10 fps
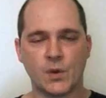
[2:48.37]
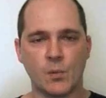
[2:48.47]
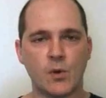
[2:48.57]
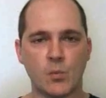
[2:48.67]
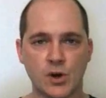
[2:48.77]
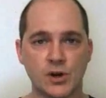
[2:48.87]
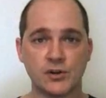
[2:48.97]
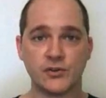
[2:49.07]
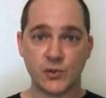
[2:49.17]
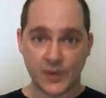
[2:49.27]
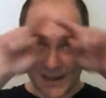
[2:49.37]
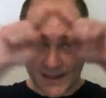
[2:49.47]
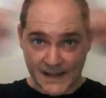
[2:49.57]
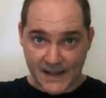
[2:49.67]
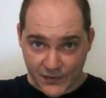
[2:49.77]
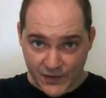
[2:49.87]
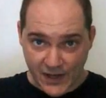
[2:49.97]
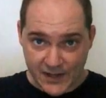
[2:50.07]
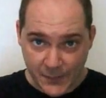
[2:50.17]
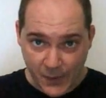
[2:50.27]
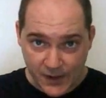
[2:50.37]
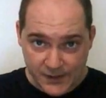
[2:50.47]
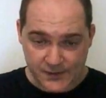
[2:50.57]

Want workers who can think outside the box?